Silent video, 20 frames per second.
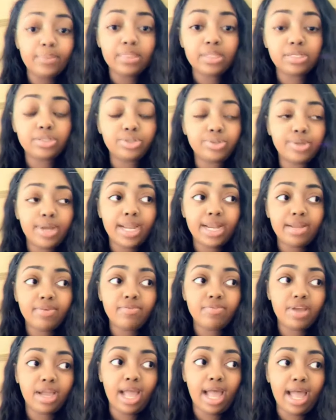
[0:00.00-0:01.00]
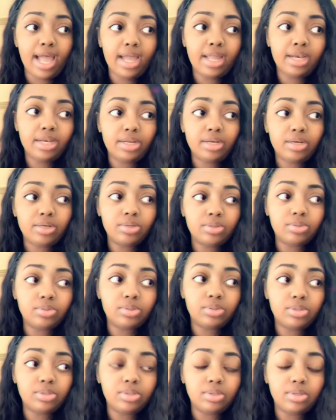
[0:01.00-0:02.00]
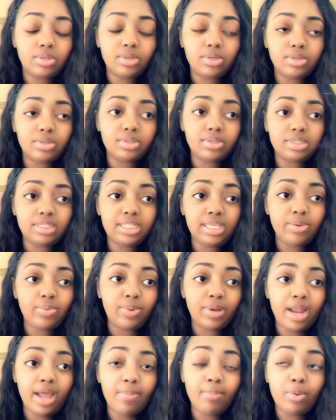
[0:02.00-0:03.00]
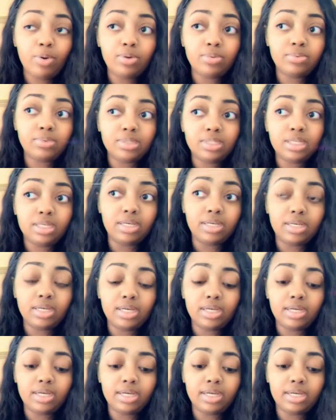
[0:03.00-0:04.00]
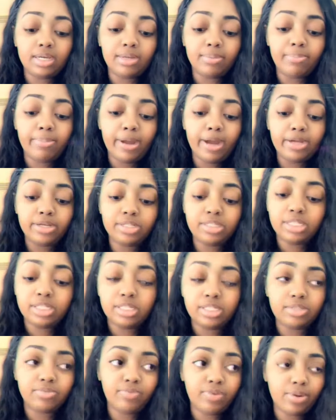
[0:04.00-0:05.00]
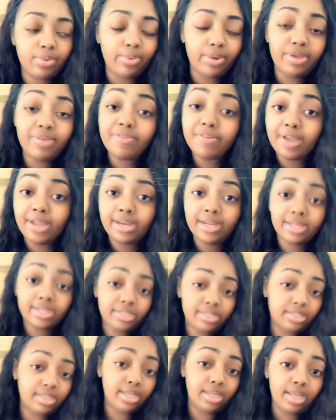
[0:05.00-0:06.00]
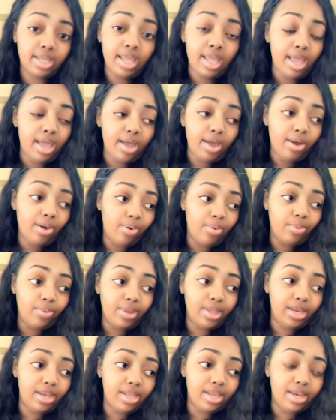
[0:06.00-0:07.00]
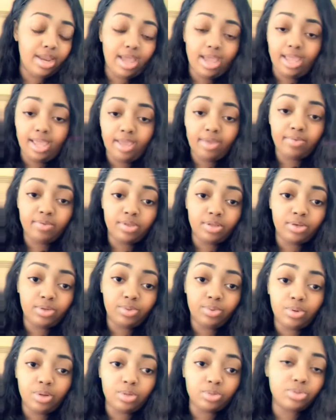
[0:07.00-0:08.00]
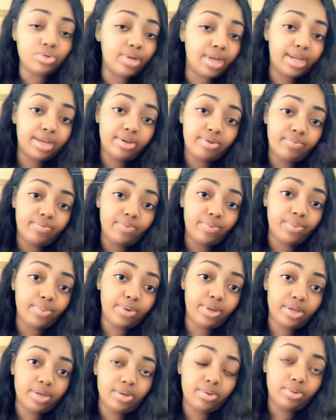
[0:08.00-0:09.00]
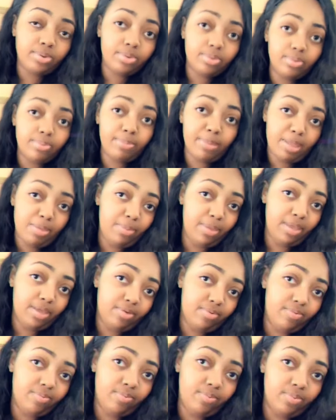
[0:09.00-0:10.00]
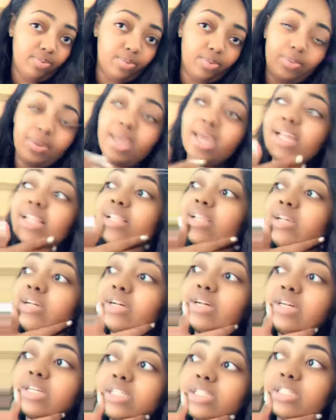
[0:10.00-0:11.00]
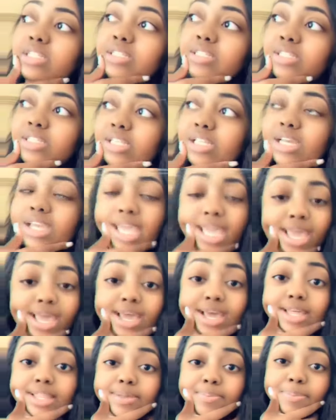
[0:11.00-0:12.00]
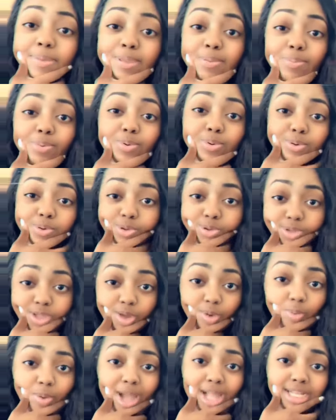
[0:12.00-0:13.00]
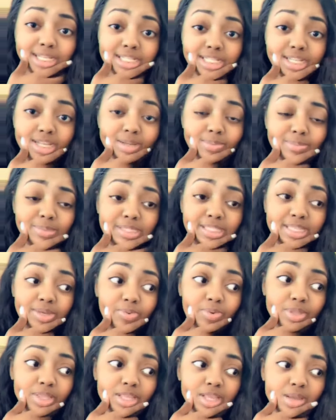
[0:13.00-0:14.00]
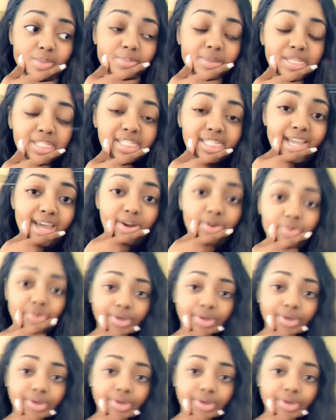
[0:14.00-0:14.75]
The training for condos see when I moved to uh purchase from refinancing, we did not have to do no training for real. Maybe if we had to uh, just look at other people and watch them, sit with them, and shadow